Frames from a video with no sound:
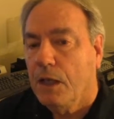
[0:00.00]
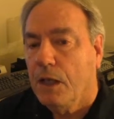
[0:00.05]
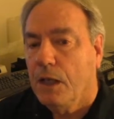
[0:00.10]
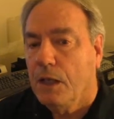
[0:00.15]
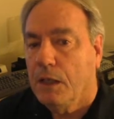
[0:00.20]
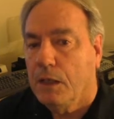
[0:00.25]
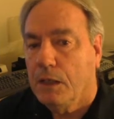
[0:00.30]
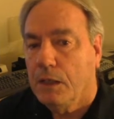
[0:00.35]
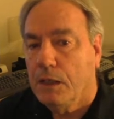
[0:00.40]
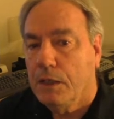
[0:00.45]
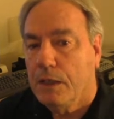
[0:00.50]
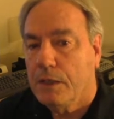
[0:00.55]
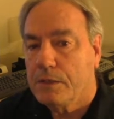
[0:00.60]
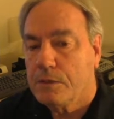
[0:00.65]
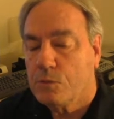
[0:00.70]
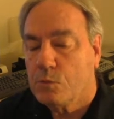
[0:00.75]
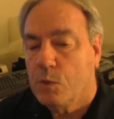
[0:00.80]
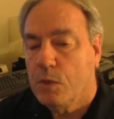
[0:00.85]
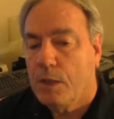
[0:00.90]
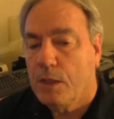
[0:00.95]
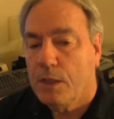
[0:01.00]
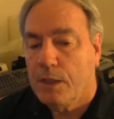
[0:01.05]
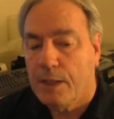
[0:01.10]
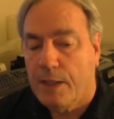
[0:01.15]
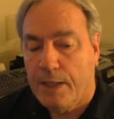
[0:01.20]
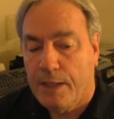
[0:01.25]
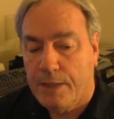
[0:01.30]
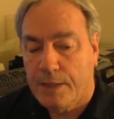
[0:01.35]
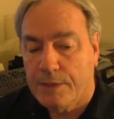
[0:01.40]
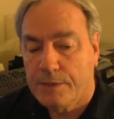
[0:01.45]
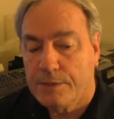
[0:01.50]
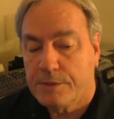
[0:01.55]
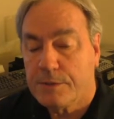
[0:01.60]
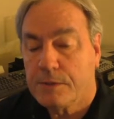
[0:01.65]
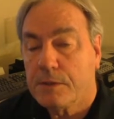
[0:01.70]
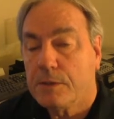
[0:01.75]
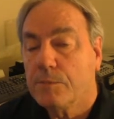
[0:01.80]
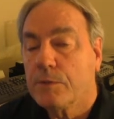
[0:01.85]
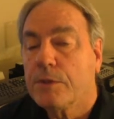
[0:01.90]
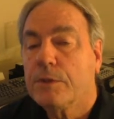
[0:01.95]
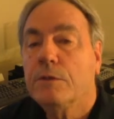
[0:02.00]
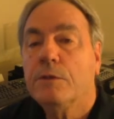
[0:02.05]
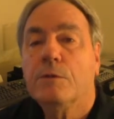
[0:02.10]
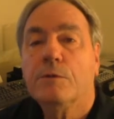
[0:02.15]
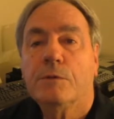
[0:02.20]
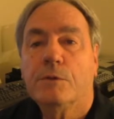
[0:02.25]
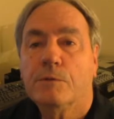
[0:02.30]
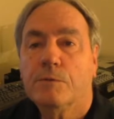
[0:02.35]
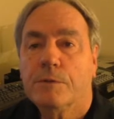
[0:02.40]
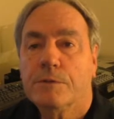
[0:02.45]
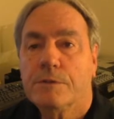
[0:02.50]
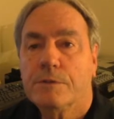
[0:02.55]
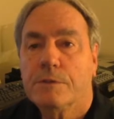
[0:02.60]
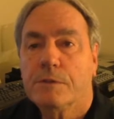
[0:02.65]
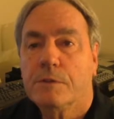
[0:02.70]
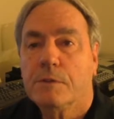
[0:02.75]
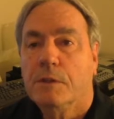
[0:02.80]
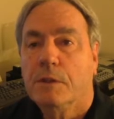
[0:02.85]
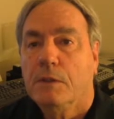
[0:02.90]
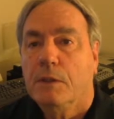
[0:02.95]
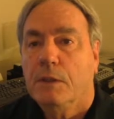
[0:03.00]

as well as some of the newer ones.